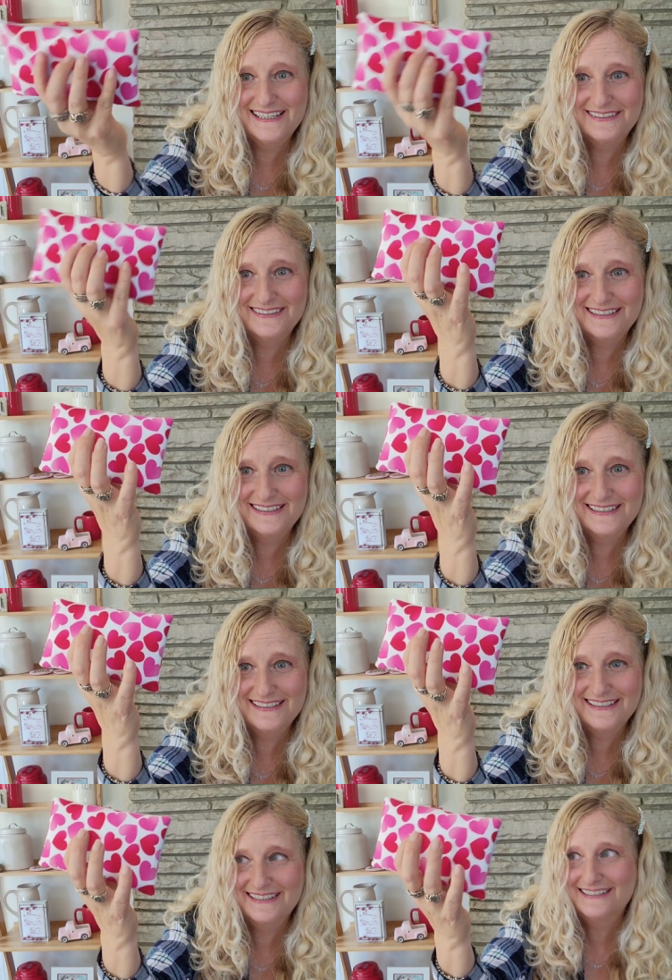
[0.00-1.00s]
Cute.
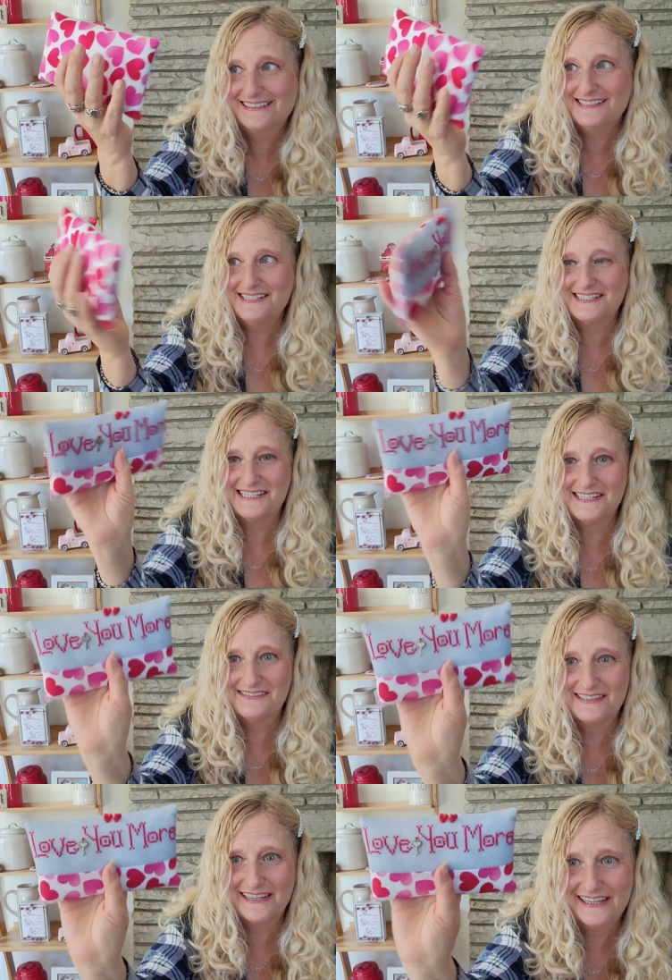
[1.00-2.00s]
They're just
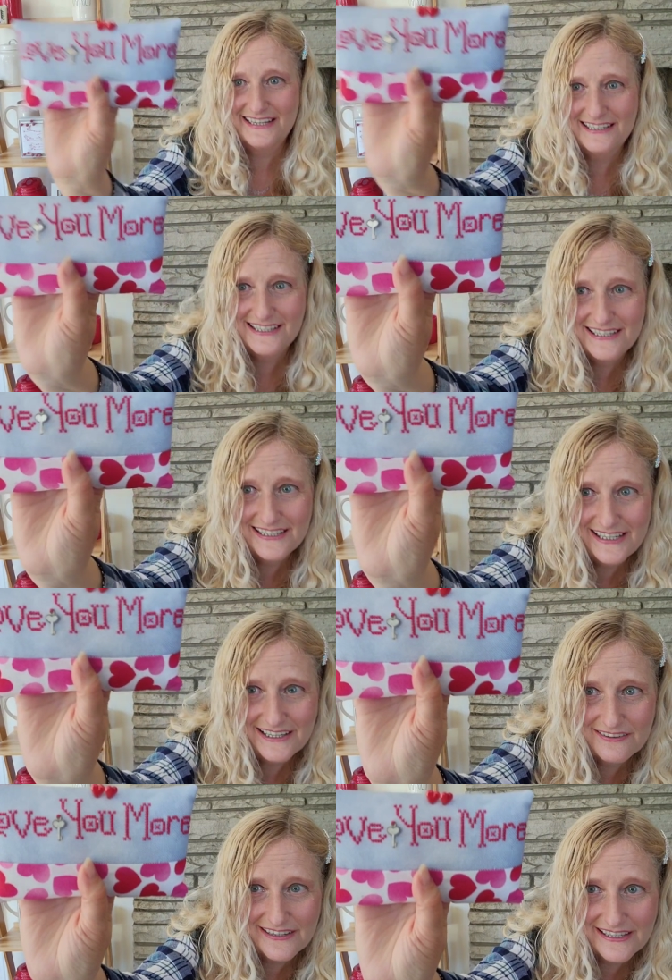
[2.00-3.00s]
cute. And I added, and
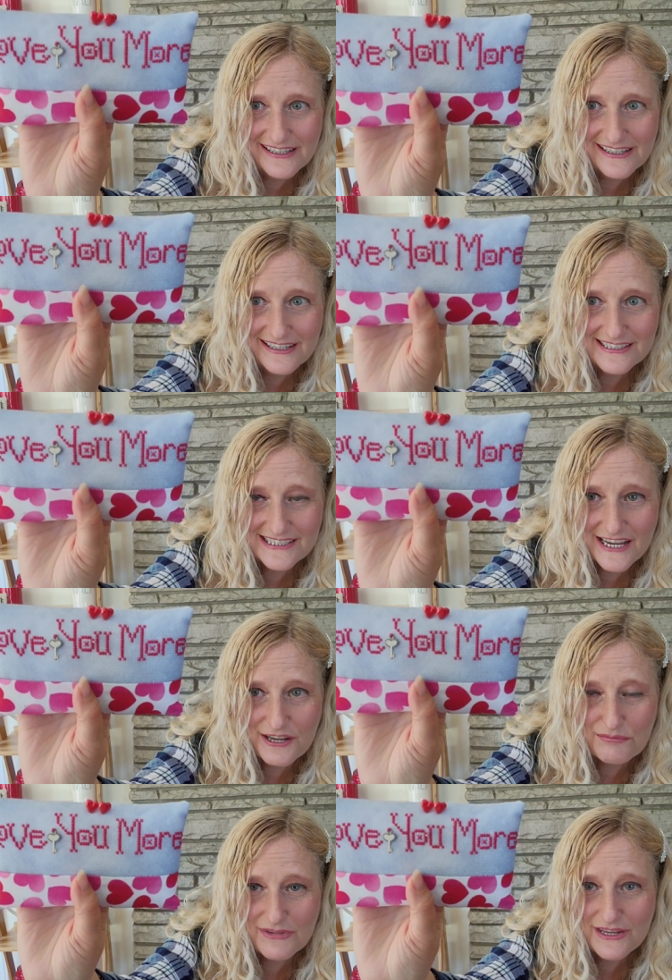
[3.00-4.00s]
here I added
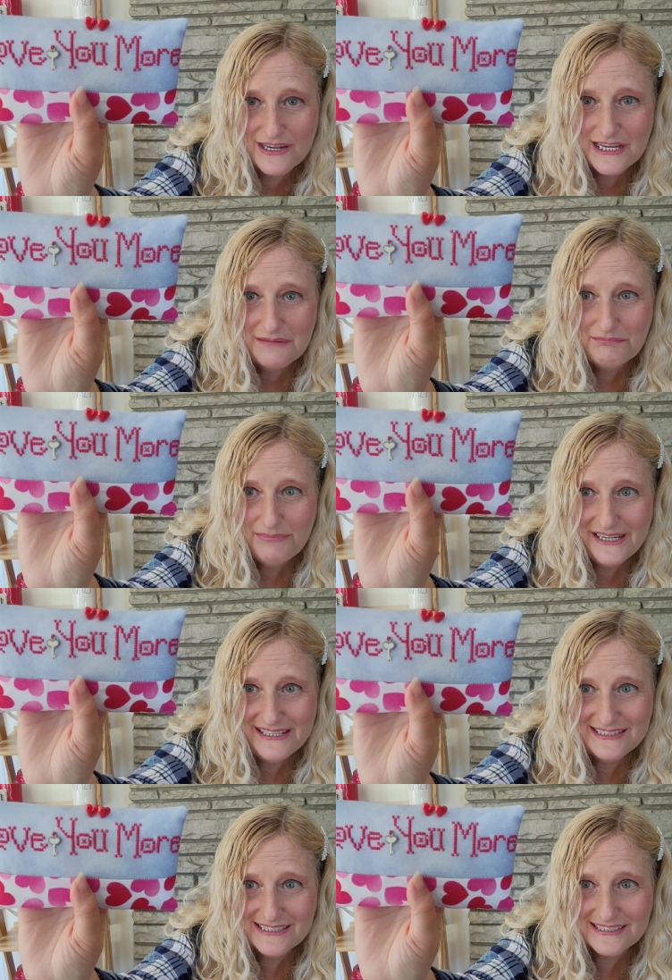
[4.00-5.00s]
some
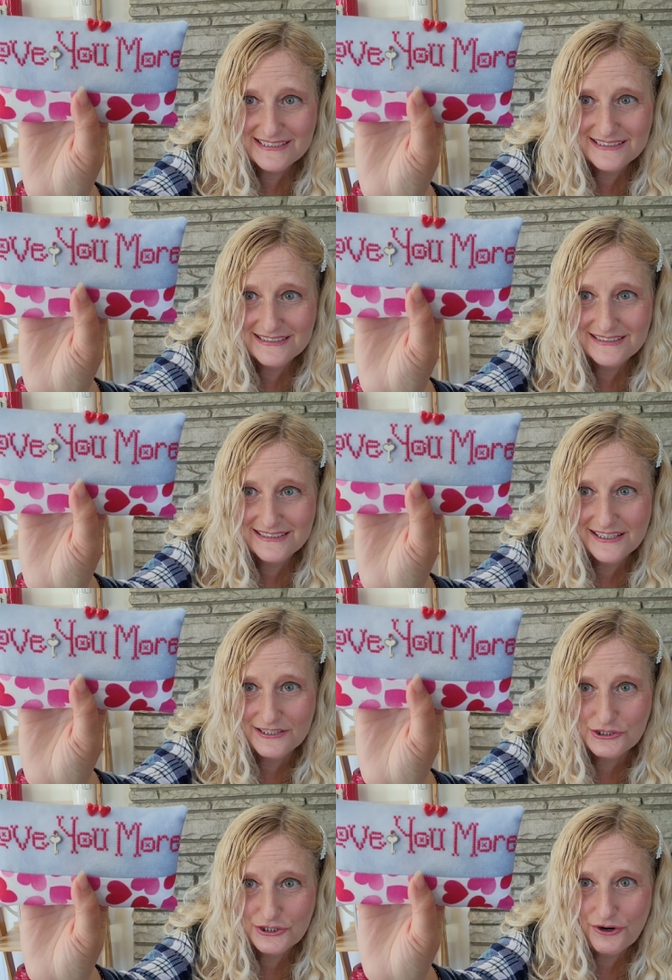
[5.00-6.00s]
pins and
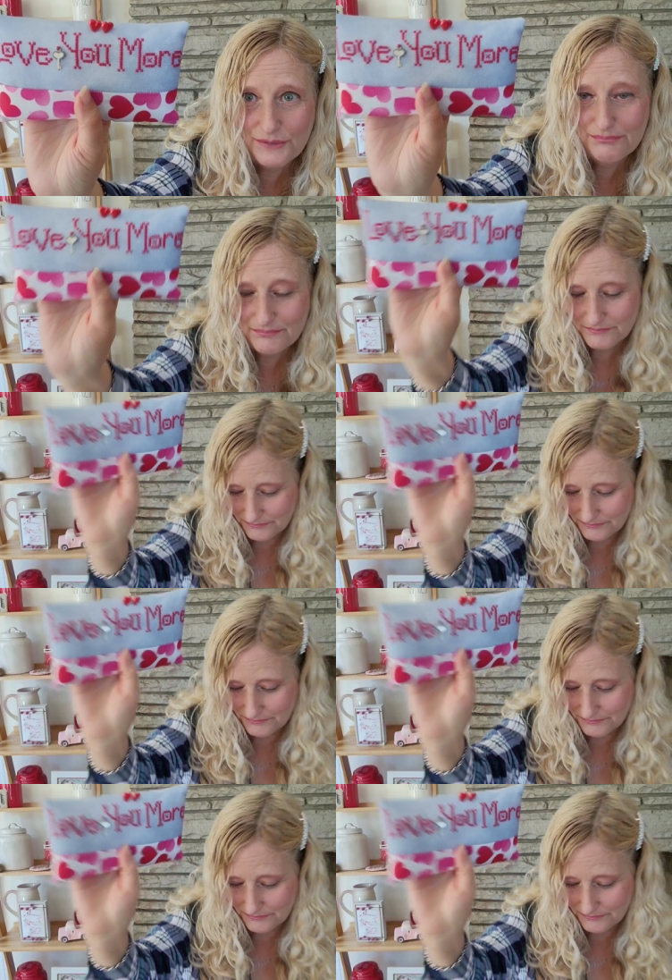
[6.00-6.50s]
a charm.